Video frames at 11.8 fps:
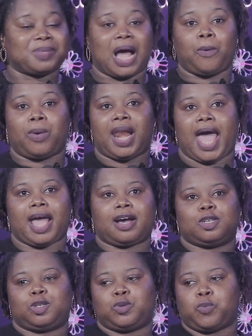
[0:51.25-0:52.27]
I would like
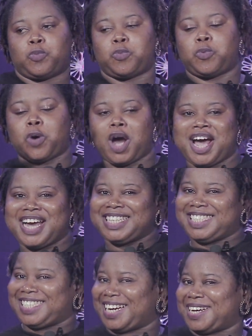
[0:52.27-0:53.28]
us to
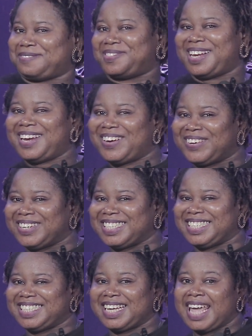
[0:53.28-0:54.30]
worship the Lord